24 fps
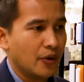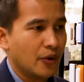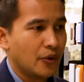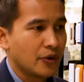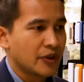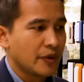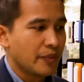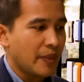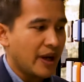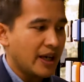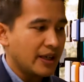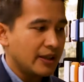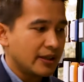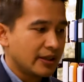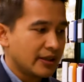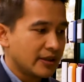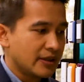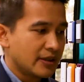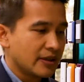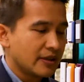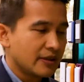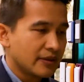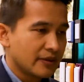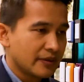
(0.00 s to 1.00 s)

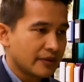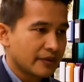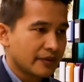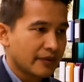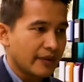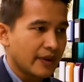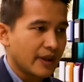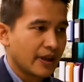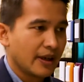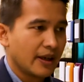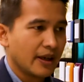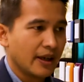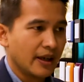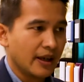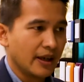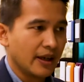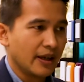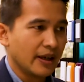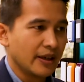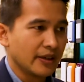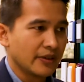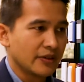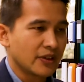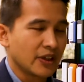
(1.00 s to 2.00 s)
automated
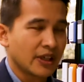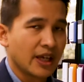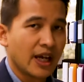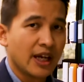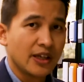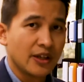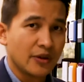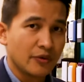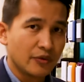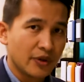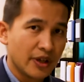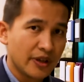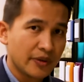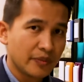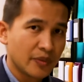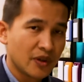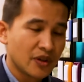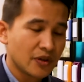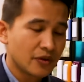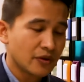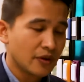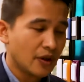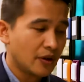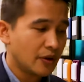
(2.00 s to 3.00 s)
uh, circadian rhythm
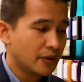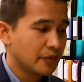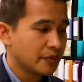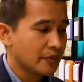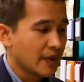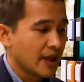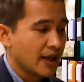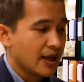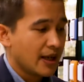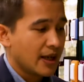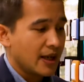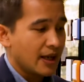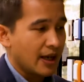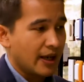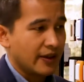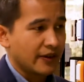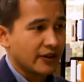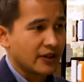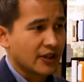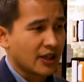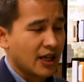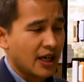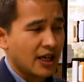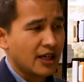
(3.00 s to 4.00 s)
control, and the
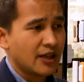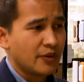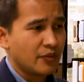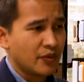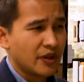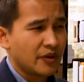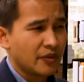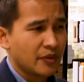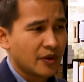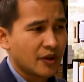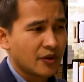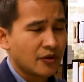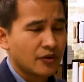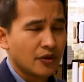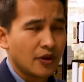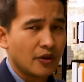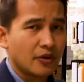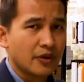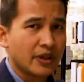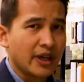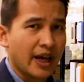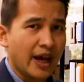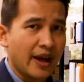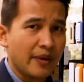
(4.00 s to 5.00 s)
circadian rhythm
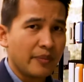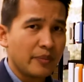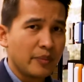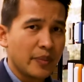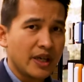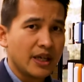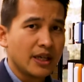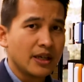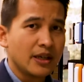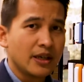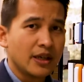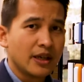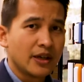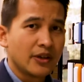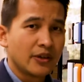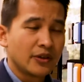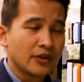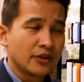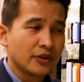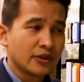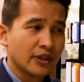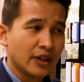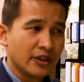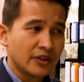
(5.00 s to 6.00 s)
control can be
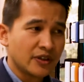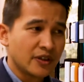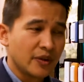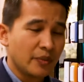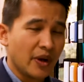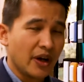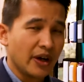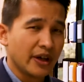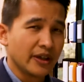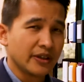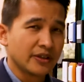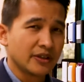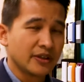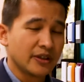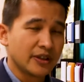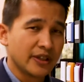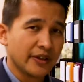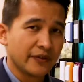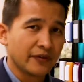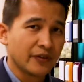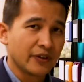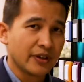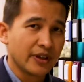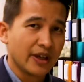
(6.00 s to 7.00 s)
customized to
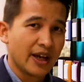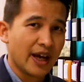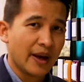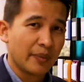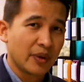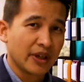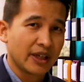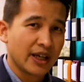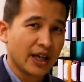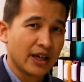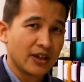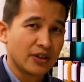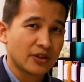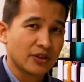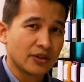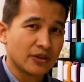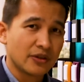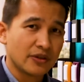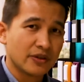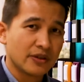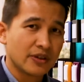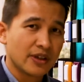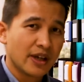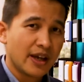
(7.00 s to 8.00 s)
different
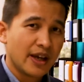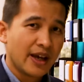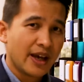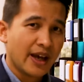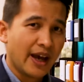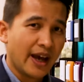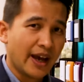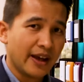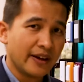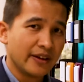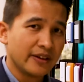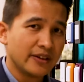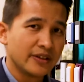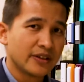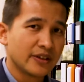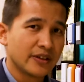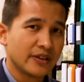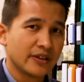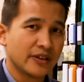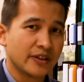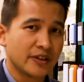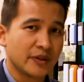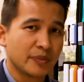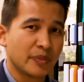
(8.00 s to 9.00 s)
applications and
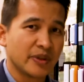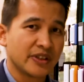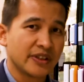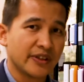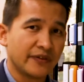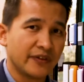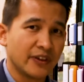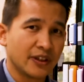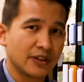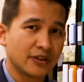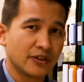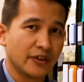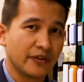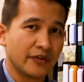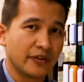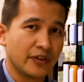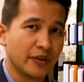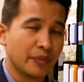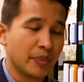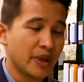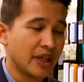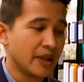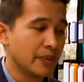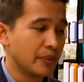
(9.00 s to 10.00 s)
the specifics of the
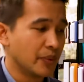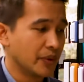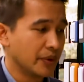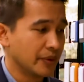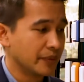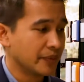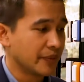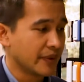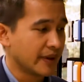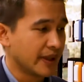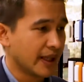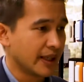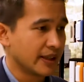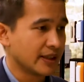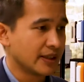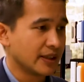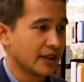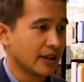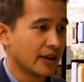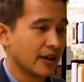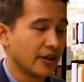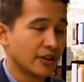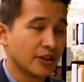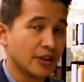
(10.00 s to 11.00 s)
people that uh,
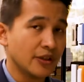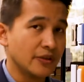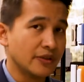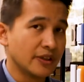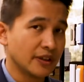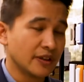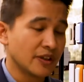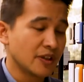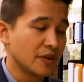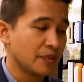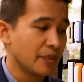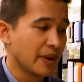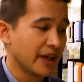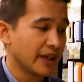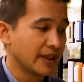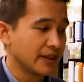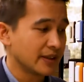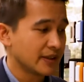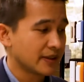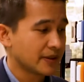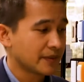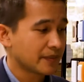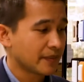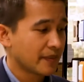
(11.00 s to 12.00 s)
are using the
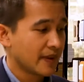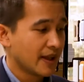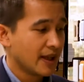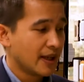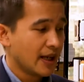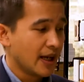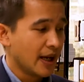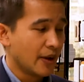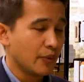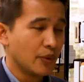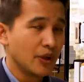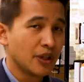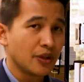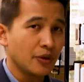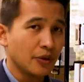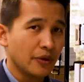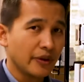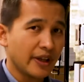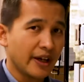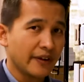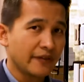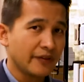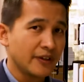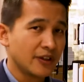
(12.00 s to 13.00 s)
space. And we call
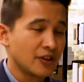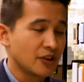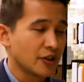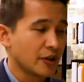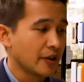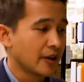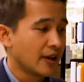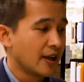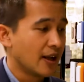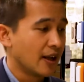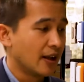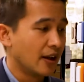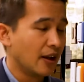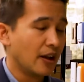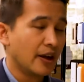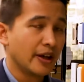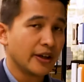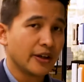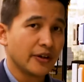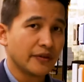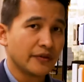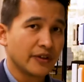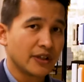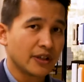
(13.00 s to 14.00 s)
that feature light
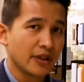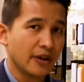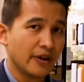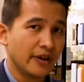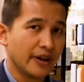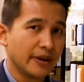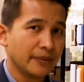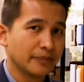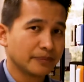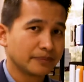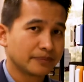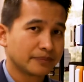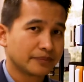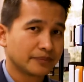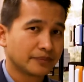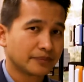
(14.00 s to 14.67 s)
over time.